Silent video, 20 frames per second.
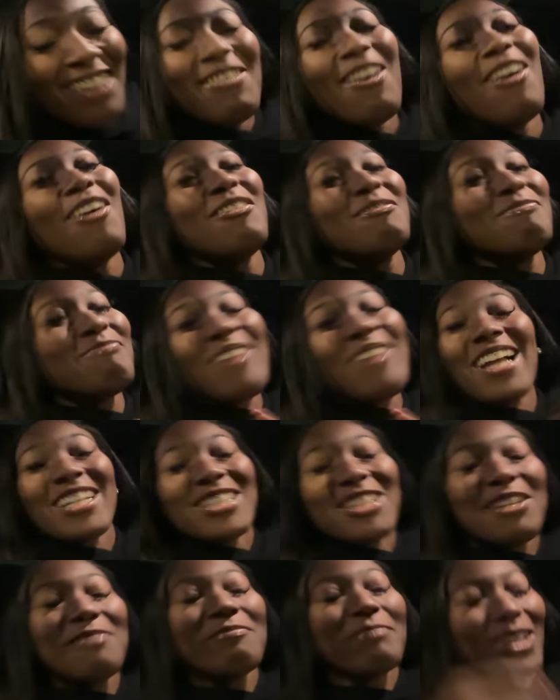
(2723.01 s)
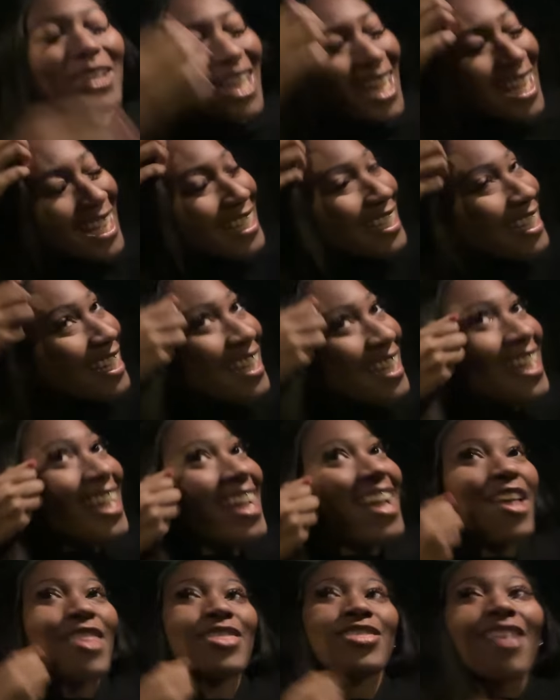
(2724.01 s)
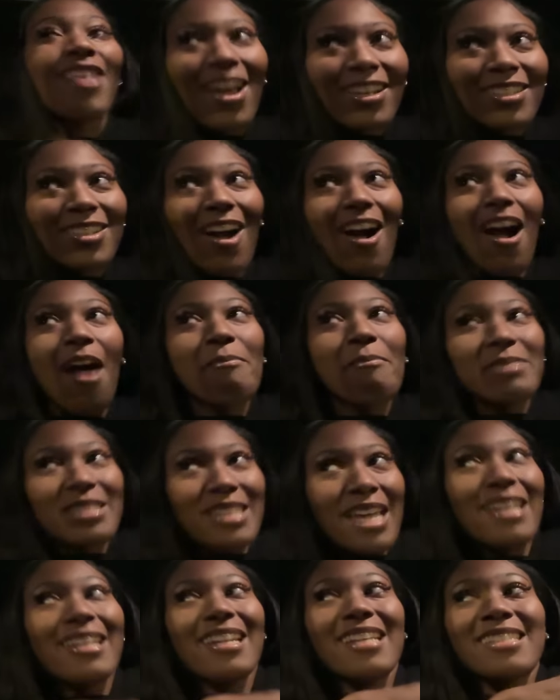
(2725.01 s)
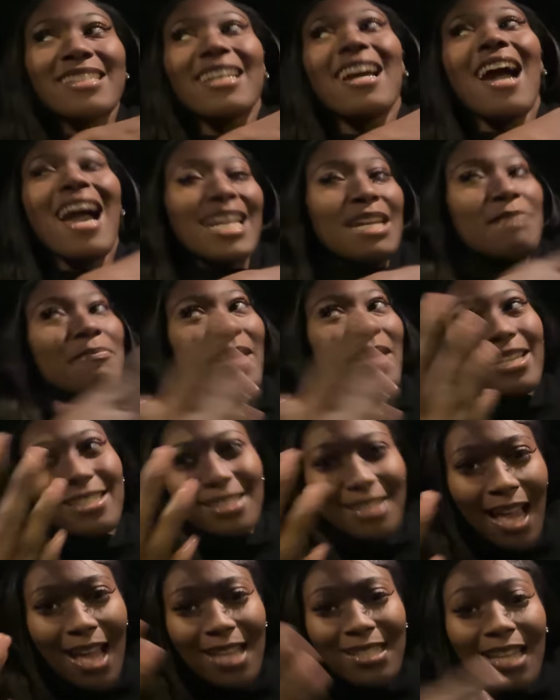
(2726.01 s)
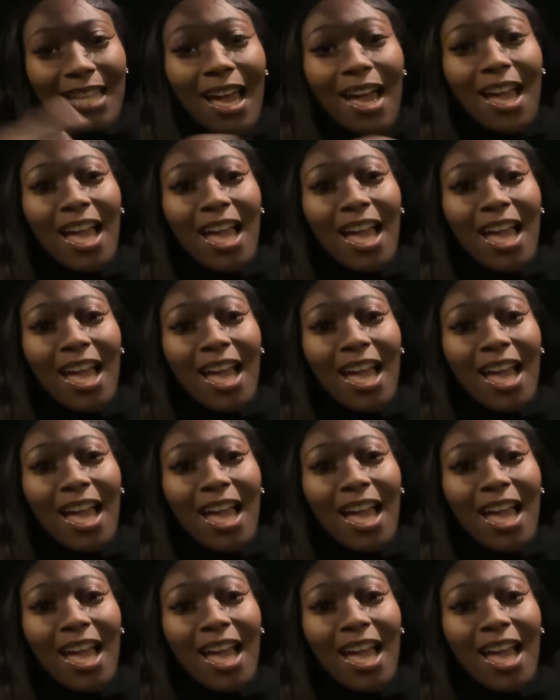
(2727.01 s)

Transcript: Well, I don't, but like, third car, Mercedes, it kind of makes sense.